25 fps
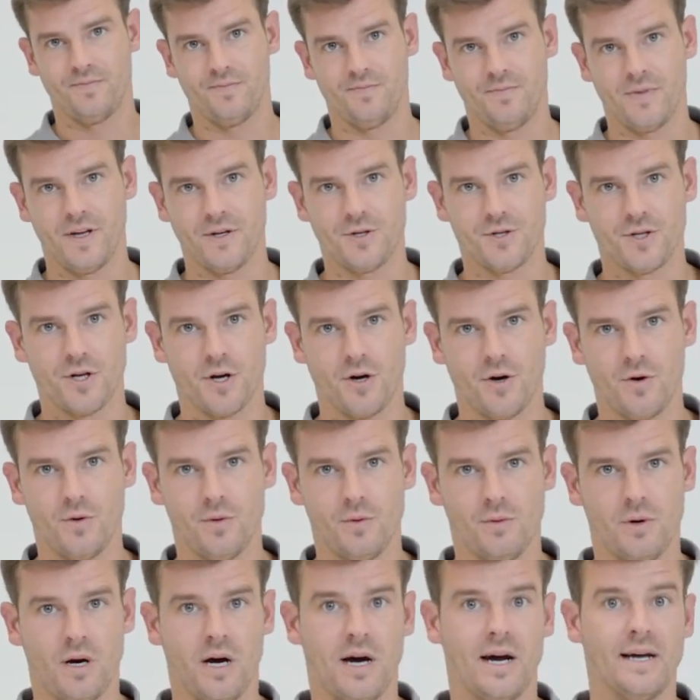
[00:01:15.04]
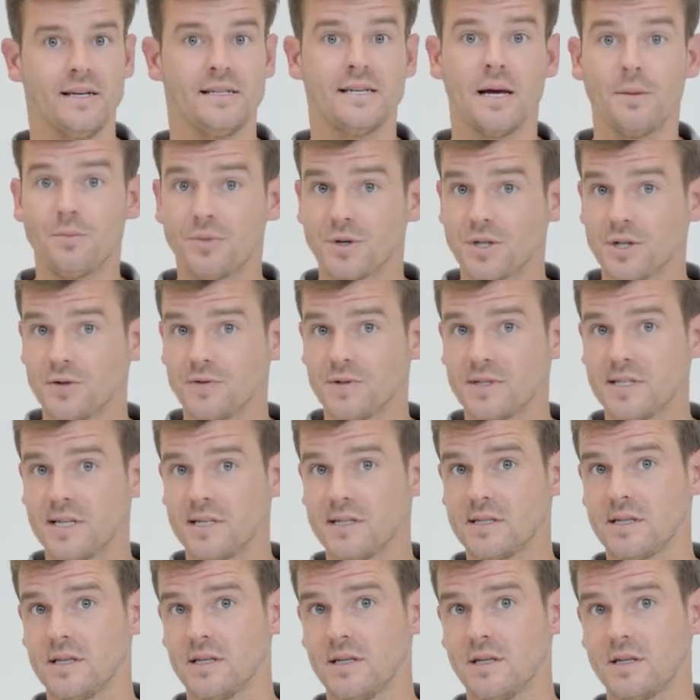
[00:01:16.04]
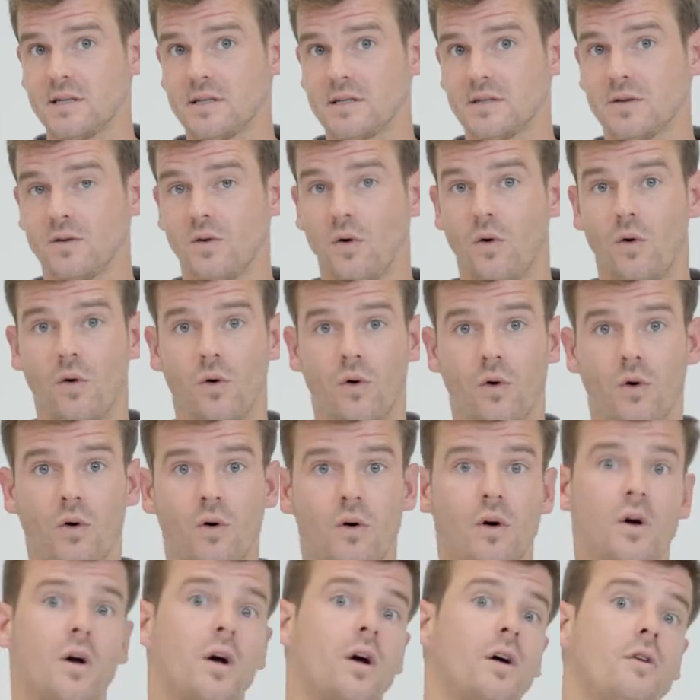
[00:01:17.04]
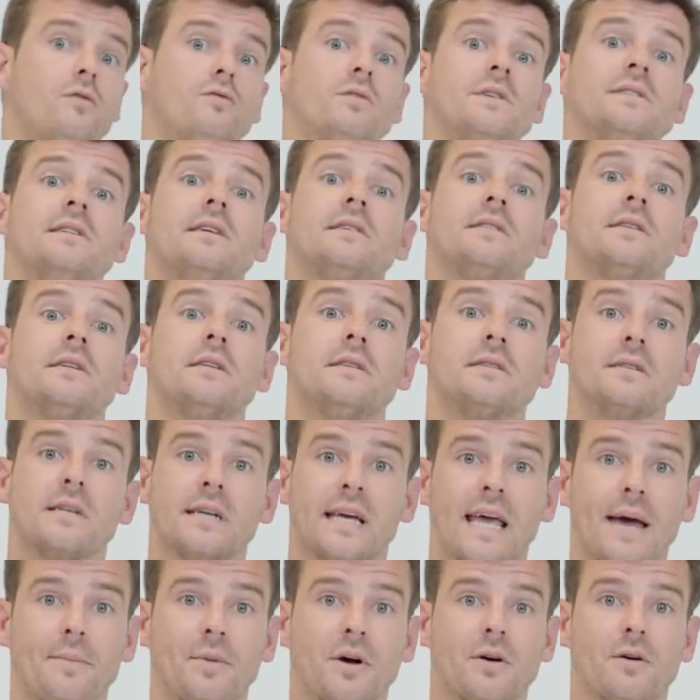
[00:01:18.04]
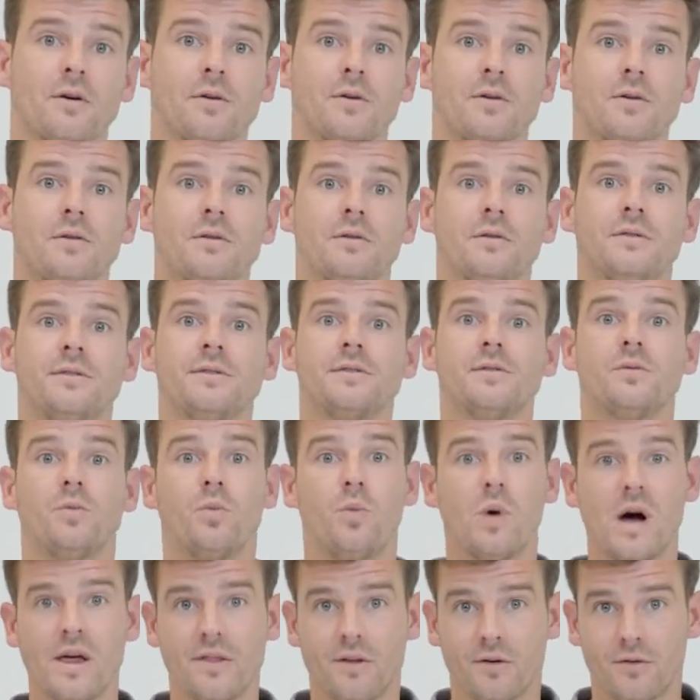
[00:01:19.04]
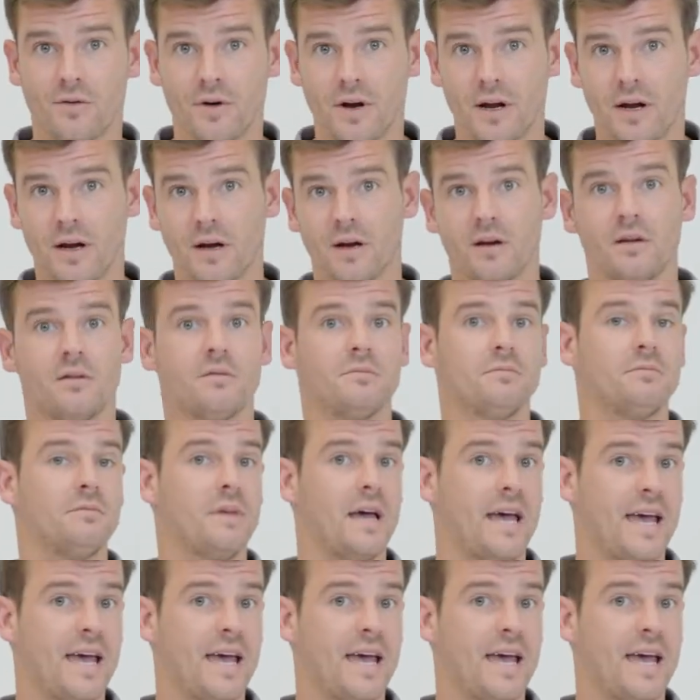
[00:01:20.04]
They show high temperature resistance or resistance to chemicals, weathering,